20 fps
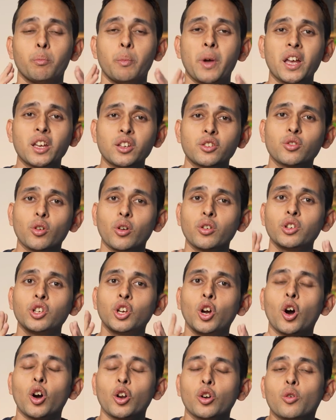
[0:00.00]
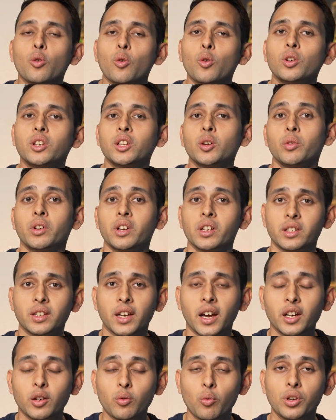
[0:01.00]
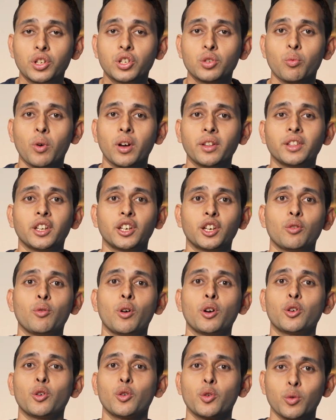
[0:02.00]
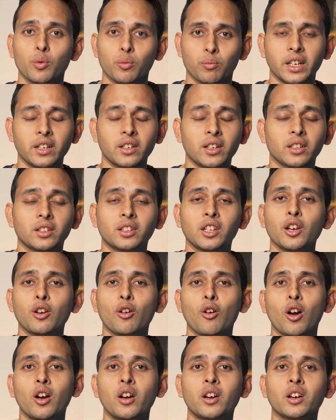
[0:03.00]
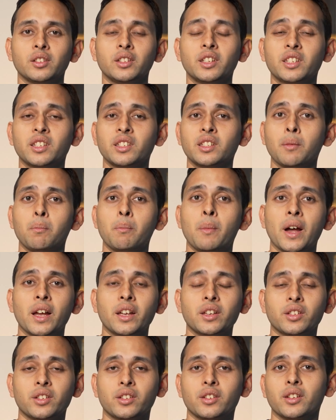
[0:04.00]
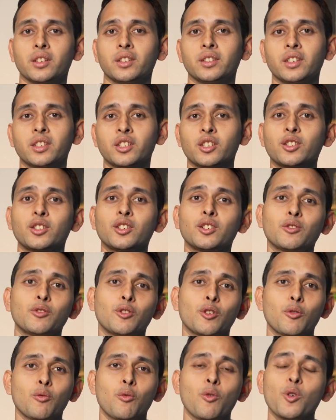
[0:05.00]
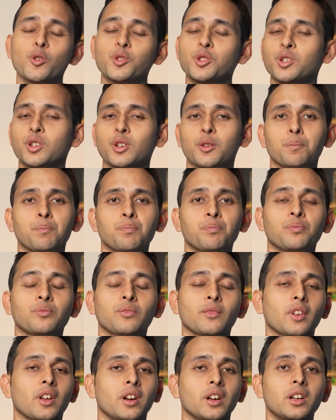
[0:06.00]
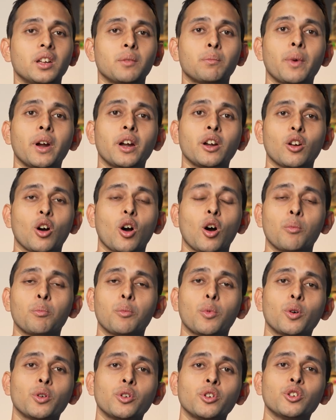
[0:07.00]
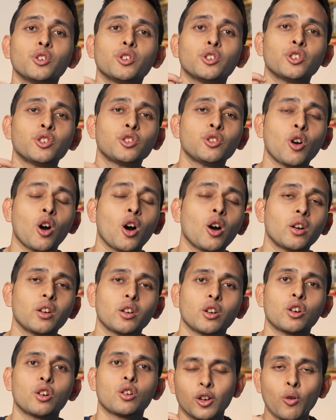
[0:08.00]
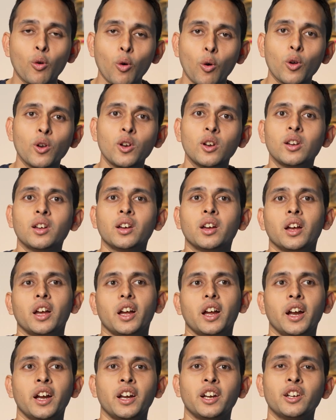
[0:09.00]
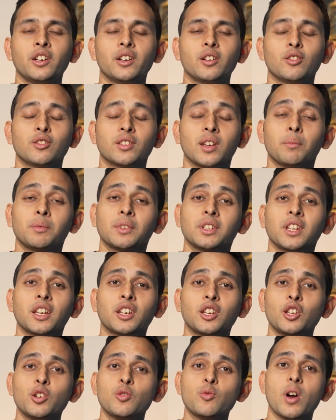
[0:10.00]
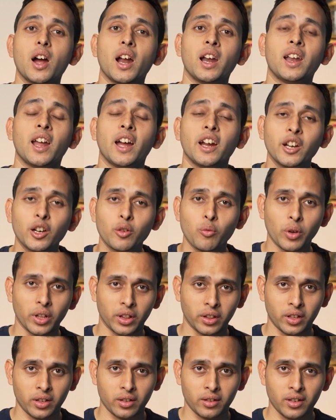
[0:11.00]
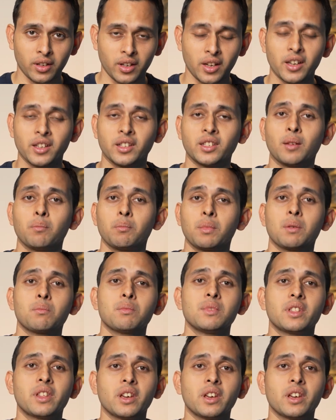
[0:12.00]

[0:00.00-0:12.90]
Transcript: based on your goal, you decide which one that you want to do. There's nothing called this is the best, this is the worst. Depend upon your goal and something that you aligned with. Some people